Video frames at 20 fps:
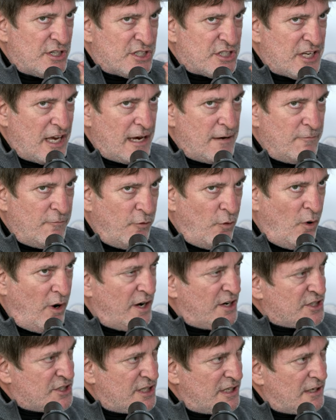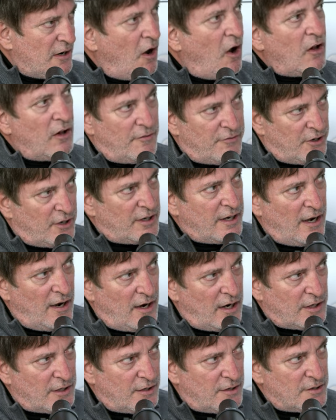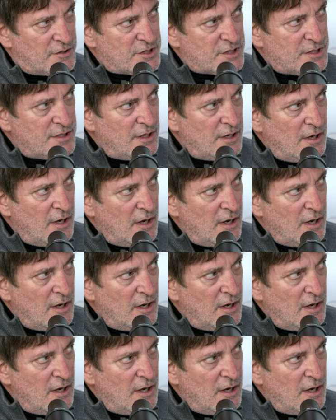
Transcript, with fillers: the same voice in all of their characters.